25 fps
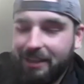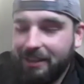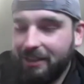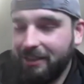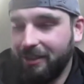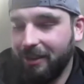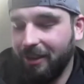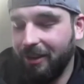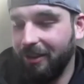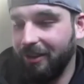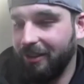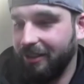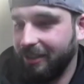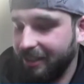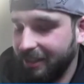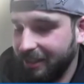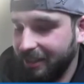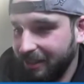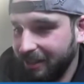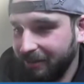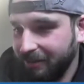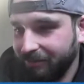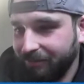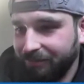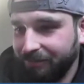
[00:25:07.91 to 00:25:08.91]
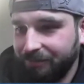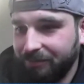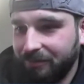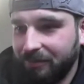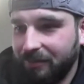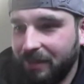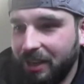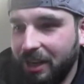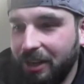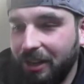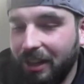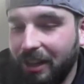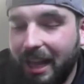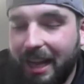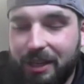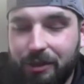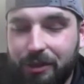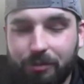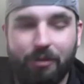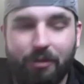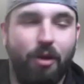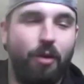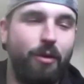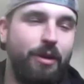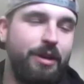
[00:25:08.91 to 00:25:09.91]
So your legs
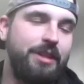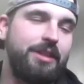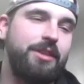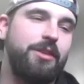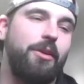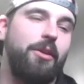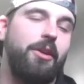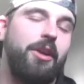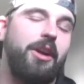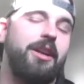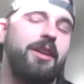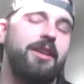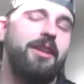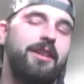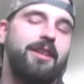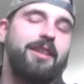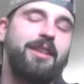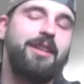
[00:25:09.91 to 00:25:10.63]
were always sore.